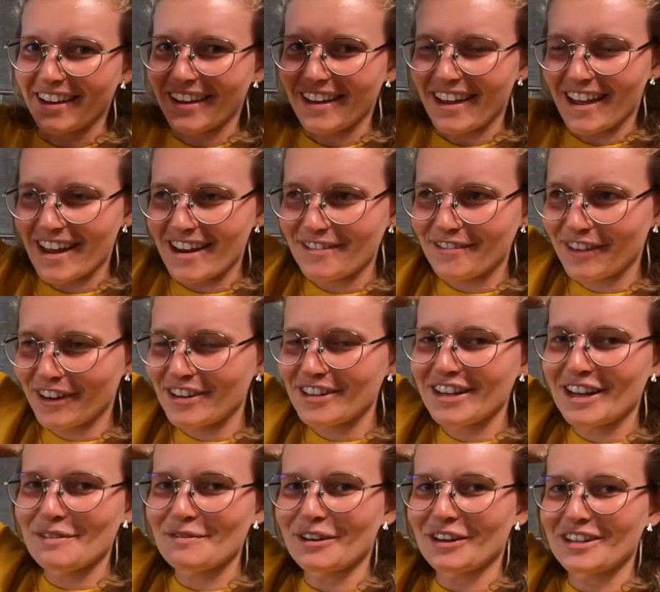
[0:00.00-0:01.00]
And finally
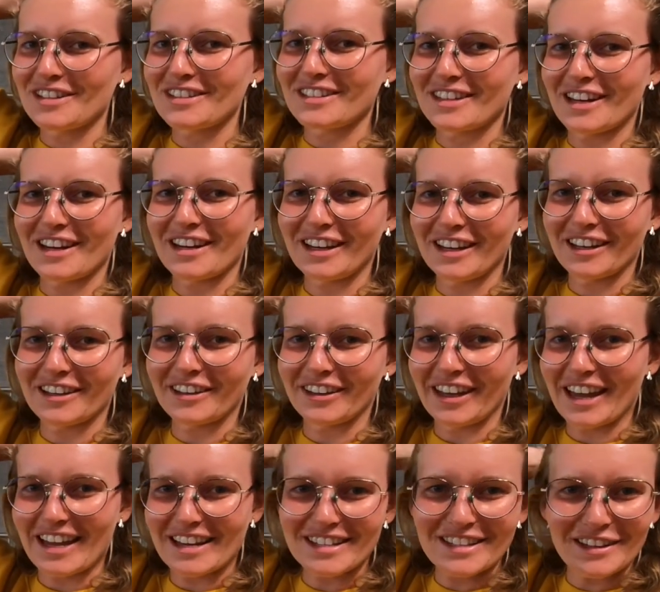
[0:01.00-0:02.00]
I'm gonna study
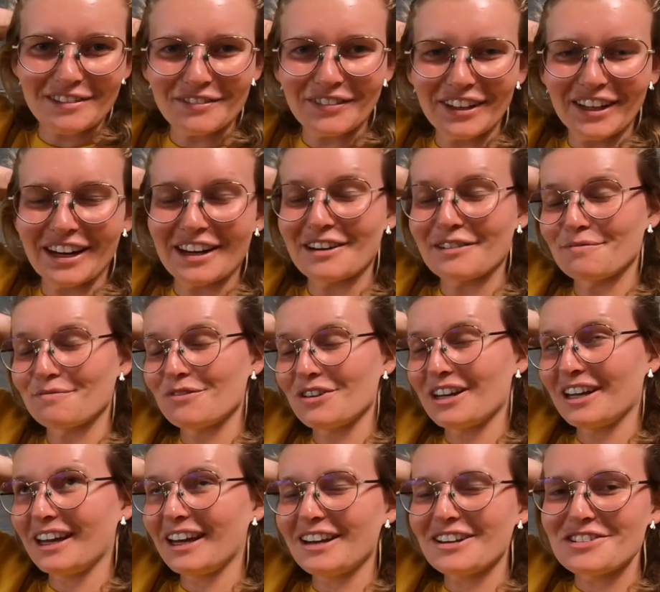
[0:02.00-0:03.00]
again, something that I'm
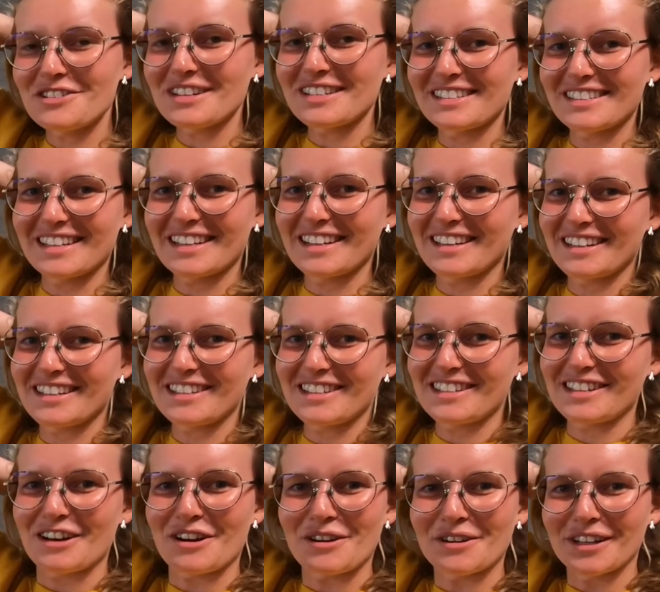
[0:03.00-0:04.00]
really interested in.
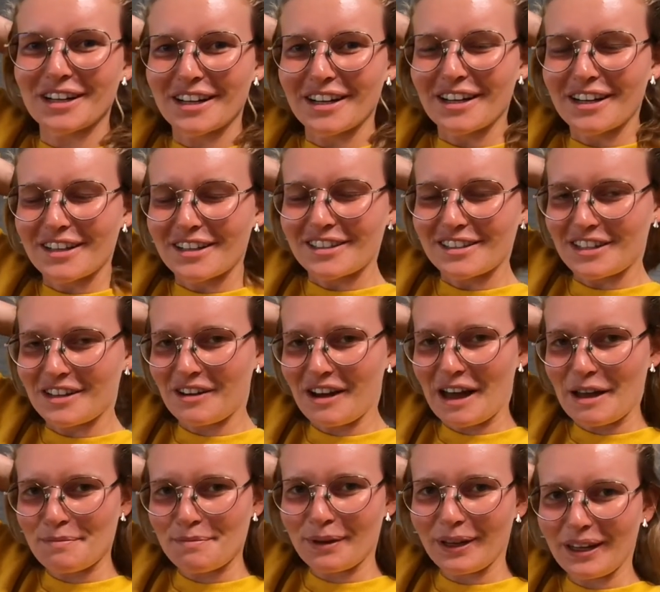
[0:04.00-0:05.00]
So
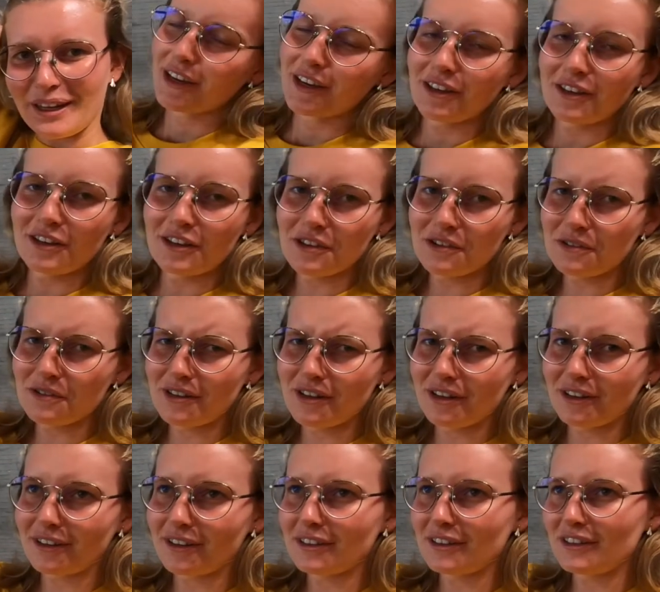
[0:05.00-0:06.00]
happy. You know,
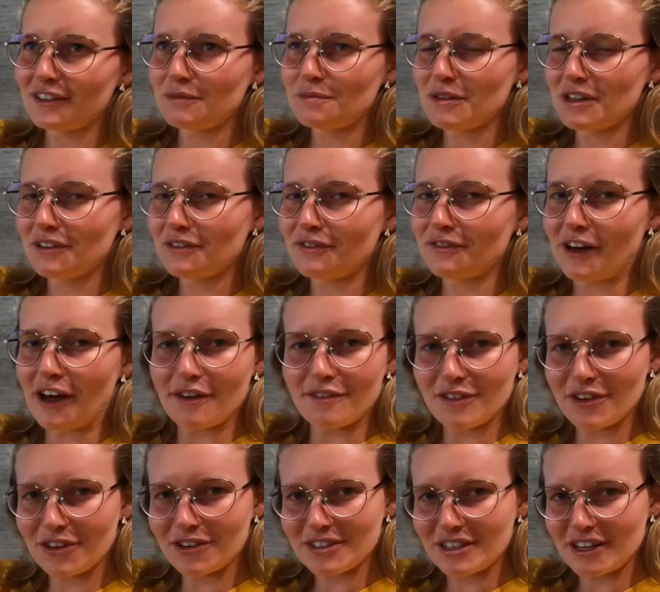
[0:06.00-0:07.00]
it's been 5
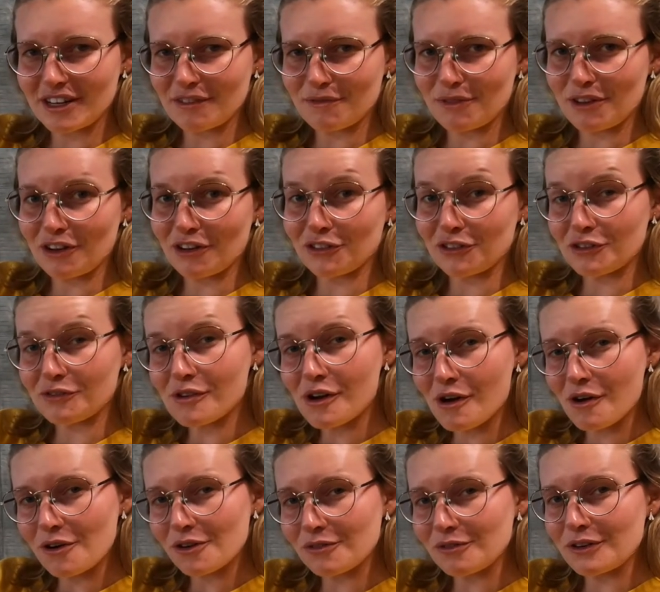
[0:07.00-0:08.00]
years that I've been on the
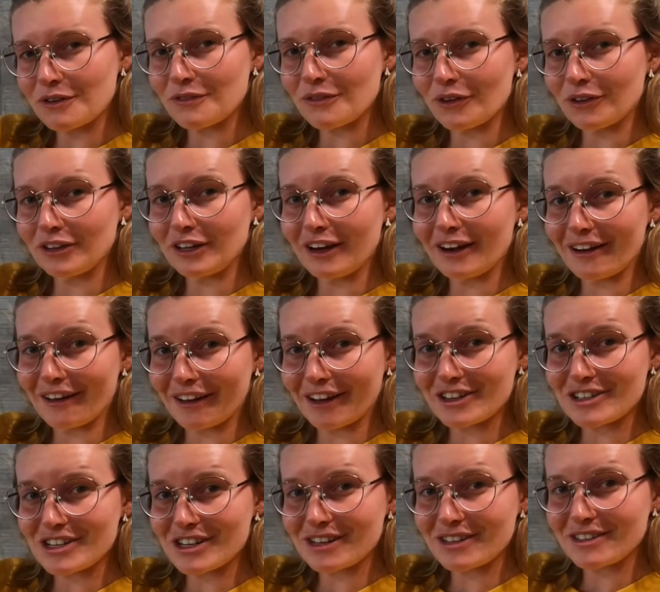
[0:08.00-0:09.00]
road with only
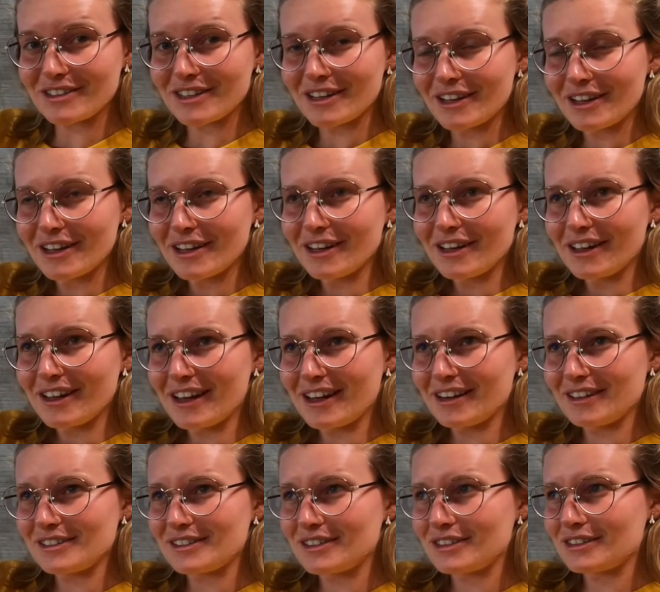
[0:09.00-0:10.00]
luggages. And
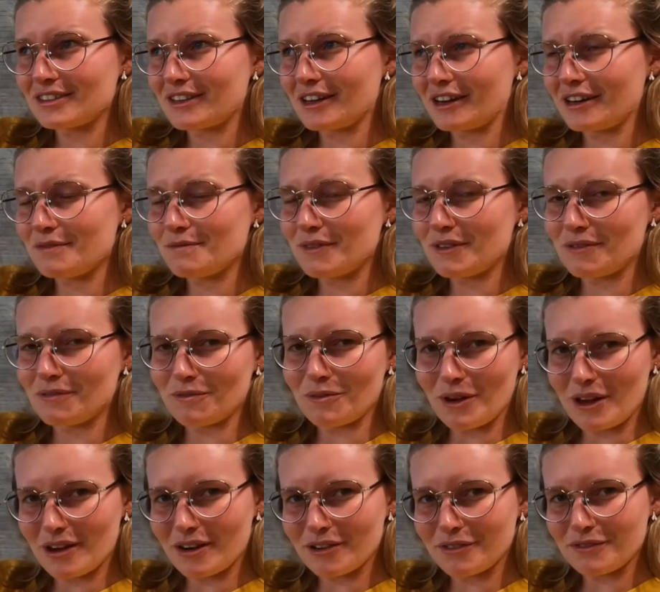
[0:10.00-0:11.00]
it's kind of
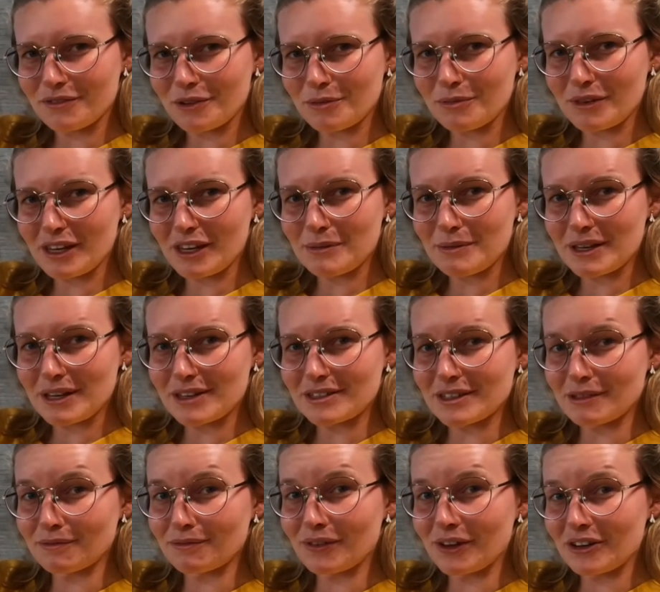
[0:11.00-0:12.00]
weird for me because
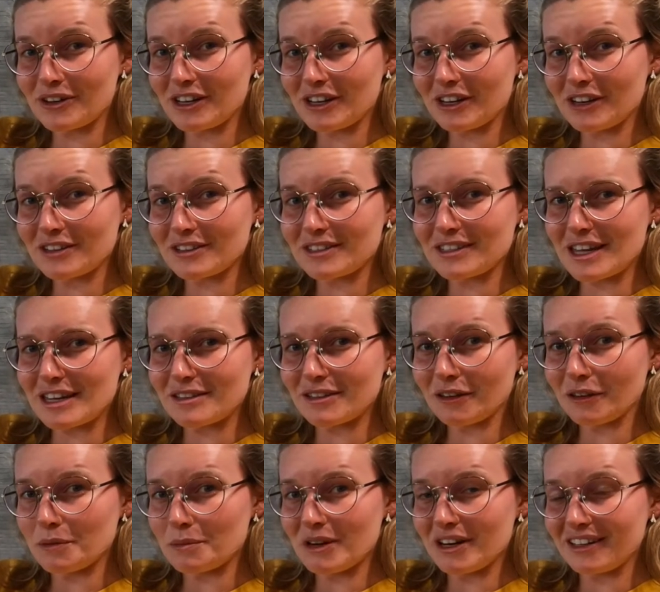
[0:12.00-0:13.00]
I'm finally gonna
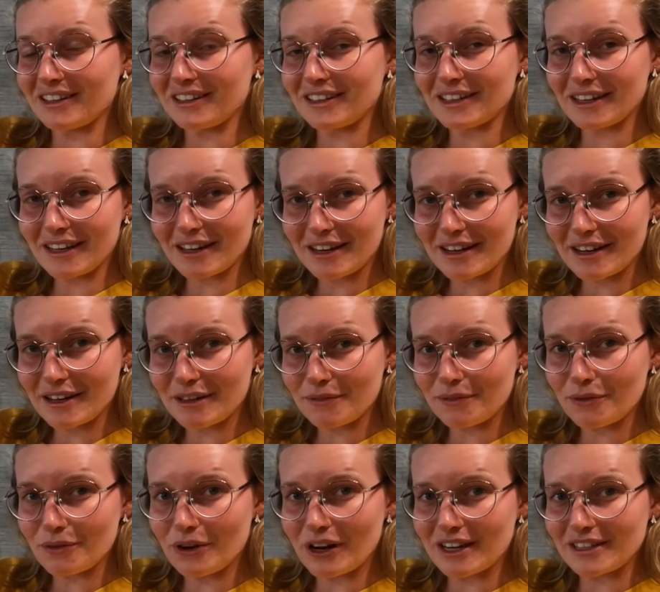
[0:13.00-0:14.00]
settle a bit in Canada
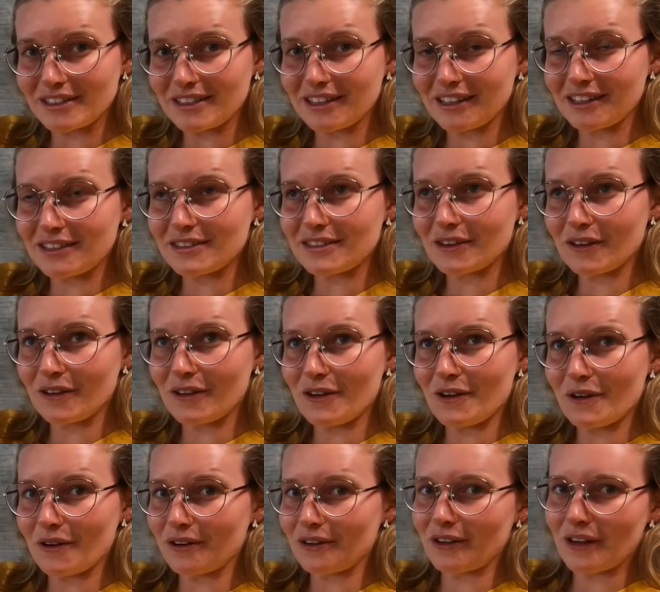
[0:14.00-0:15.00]
for at least a
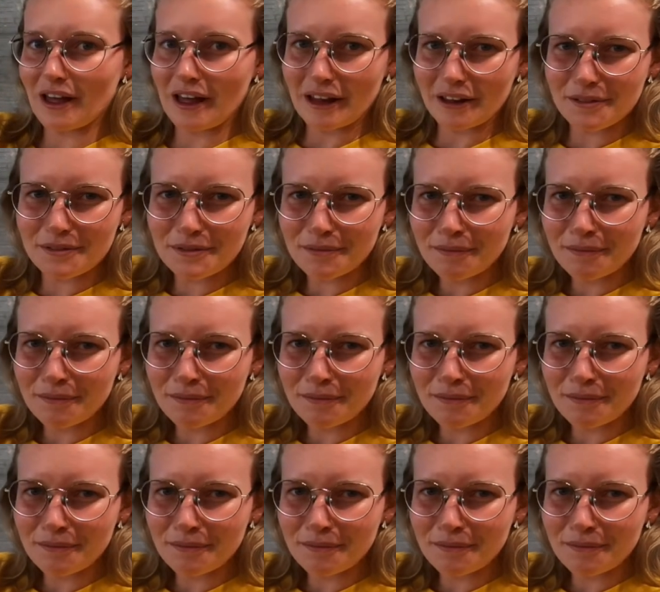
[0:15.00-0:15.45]
year and a half.